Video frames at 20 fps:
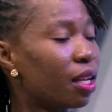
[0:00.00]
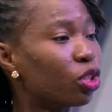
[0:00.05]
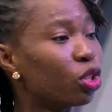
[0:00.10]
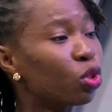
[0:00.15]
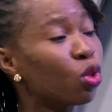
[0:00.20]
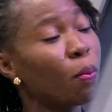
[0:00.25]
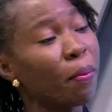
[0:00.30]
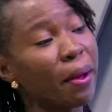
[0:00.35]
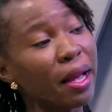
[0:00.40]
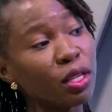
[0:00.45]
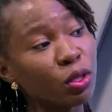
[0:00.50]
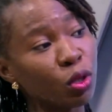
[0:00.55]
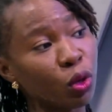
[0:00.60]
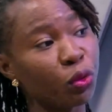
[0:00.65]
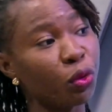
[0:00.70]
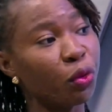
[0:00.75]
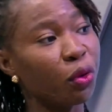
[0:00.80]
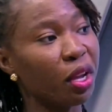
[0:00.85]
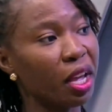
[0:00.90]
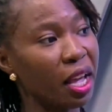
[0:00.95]
so based on
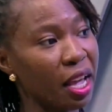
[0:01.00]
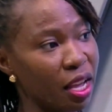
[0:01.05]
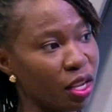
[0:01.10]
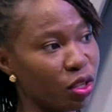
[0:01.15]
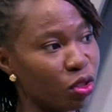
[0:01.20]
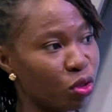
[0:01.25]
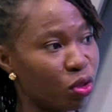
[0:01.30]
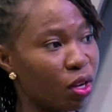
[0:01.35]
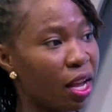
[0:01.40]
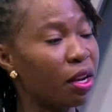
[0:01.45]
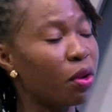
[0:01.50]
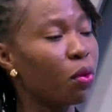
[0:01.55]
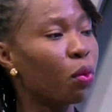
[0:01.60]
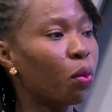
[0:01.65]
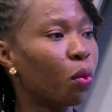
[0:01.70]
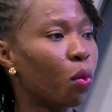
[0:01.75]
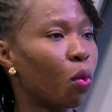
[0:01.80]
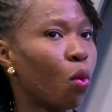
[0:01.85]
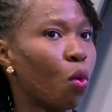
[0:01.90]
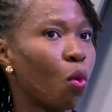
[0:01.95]
your age and
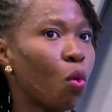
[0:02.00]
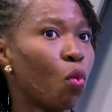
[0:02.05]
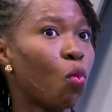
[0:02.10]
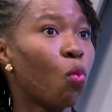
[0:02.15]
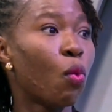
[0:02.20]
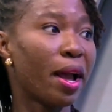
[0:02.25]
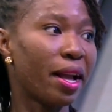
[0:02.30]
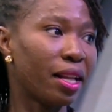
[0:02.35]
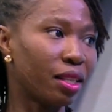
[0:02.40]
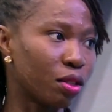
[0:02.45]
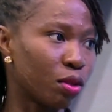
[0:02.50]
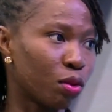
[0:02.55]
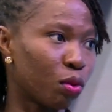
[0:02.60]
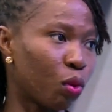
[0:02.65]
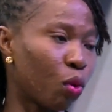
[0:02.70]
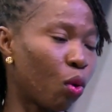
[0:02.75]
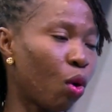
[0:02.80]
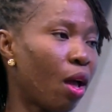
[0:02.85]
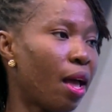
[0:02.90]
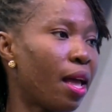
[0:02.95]
your weight you
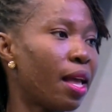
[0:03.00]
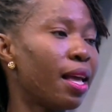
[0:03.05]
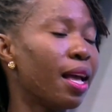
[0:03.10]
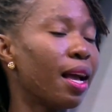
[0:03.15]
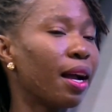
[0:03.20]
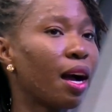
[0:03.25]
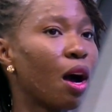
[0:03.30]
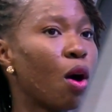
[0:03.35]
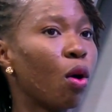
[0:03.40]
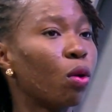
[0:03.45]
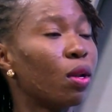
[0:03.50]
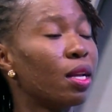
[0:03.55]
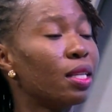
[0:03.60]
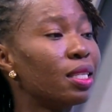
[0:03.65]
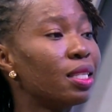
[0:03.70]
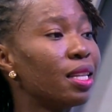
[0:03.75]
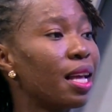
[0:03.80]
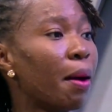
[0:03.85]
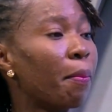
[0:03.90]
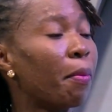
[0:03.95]
know you calculate
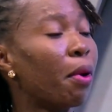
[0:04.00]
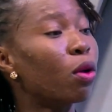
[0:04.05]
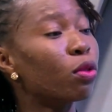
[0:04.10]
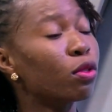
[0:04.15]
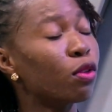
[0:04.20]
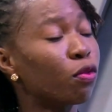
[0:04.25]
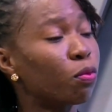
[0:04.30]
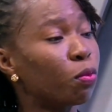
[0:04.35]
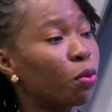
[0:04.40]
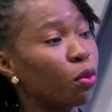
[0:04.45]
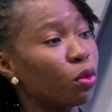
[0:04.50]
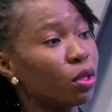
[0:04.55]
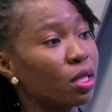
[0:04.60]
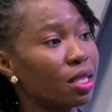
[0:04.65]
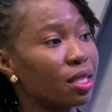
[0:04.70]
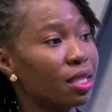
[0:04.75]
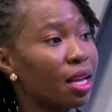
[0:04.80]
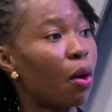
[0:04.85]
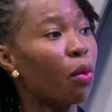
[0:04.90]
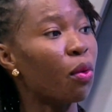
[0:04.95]
the amount of
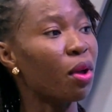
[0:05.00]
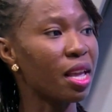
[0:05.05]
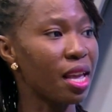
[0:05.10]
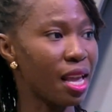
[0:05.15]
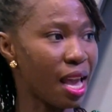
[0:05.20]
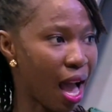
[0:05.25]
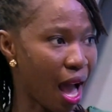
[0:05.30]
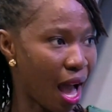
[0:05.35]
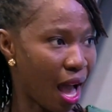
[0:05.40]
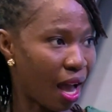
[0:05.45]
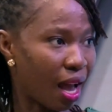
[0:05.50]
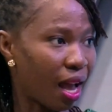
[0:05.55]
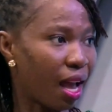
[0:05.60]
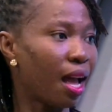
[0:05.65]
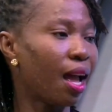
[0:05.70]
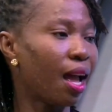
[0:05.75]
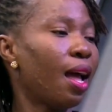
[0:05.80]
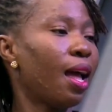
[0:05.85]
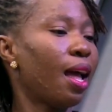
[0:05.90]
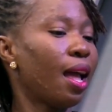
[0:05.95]
proteins out here
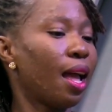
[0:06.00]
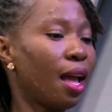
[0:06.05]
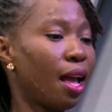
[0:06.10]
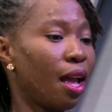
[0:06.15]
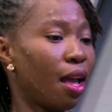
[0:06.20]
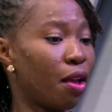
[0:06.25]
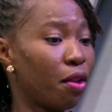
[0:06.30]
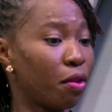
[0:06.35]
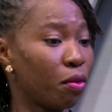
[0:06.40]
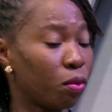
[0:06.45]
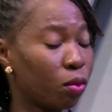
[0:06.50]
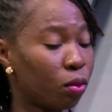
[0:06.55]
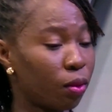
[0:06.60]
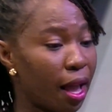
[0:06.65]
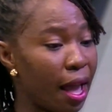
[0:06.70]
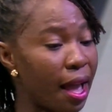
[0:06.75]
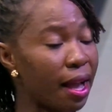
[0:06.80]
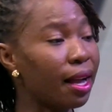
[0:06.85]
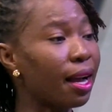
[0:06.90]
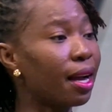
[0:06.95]

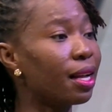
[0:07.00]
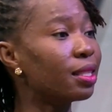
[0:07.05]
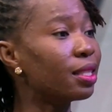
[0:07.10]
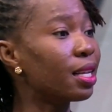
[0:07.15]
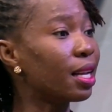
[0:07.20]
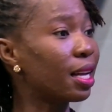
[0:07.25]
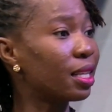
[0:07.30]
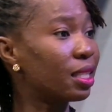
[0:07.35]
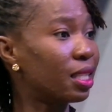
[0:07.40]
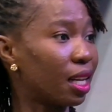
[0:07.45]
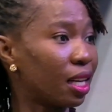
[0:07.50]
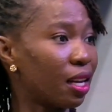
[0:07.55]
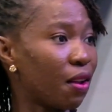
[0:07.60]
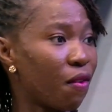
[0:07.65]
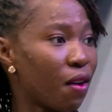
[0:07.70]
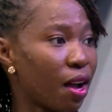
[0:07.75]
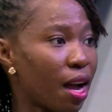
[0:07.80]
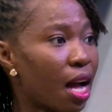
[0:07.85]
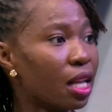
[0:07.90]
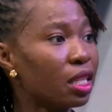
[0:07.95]
egg can take a
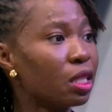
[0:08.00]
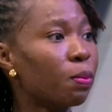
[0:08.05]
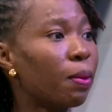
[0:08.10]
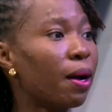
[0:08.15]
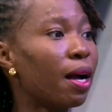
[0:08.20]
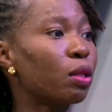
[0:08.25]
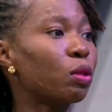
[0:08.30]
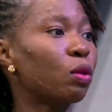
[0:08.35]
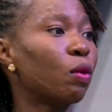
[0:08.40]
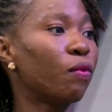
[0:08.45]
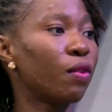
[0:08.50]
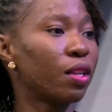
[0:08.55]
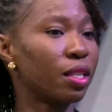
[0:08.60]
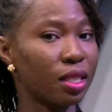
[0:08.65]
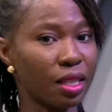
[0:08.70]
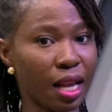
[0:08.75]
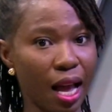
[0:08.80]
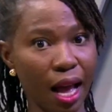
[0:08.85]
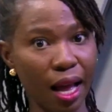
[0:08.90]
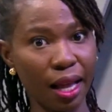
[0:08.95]
significant part of it
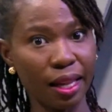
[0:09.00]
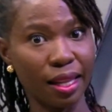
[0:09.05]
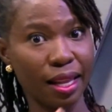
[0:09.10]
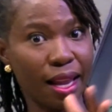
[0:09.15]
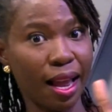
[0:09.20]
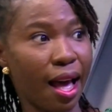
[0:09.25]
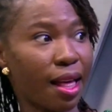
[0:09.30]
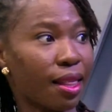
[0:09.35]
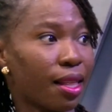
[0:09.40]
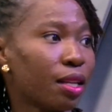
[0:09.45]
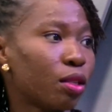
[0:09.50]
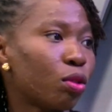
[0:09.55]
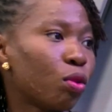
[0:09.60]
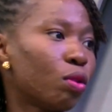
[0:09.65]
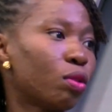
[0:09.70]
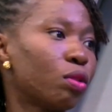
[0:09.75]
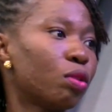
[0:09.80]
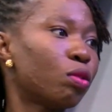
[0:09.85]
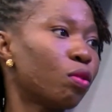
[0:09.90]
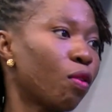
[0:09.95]
not the other
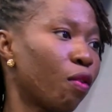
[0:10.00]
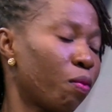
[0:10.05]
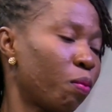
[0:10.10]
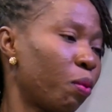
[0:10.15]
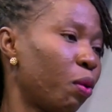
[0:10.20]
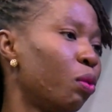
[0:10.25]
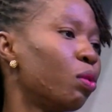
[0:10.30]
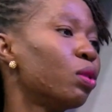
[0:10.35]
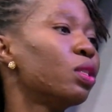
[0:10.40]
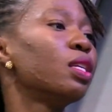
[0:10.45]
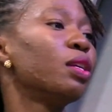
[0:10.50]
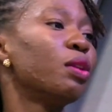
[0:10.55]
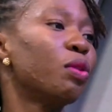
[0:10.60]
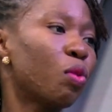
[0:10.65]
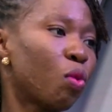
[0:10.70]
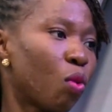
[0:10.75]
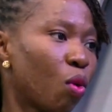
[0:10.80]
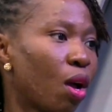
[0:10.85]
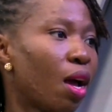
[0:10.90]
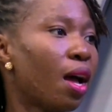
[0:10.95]
sources of protein
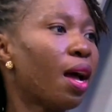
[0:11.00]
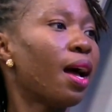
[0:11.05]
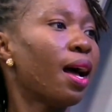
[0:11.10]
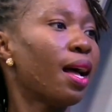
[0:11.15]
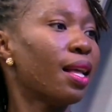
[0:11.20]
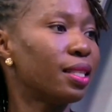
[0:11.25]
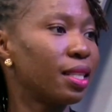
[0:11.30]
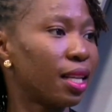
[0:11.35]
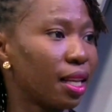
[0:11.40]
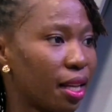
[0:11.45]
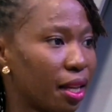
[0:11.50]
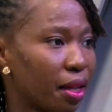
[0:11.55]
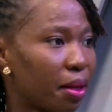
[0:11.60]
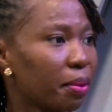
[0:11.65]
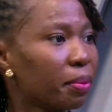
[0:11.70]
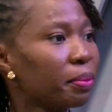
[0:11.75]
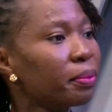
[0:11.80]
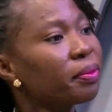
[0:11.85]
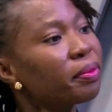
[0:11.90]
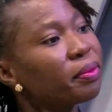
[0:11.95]
internet
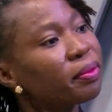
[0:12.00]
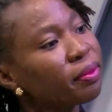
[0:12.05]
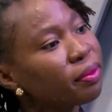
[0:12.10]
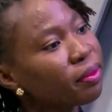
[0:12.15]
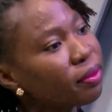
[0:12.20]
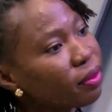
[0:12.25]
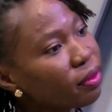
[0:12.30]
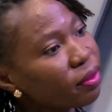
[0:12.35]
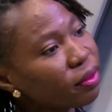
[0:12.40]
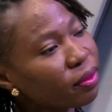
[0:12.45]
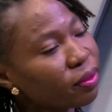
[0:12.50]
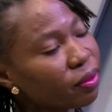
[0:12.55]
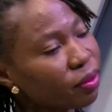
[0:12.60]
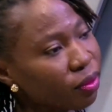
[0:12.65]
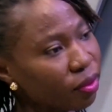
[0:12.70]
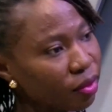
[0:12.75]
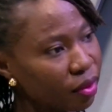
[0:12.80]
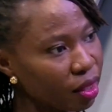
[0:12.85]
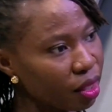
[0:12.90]
se kosuan de obedin so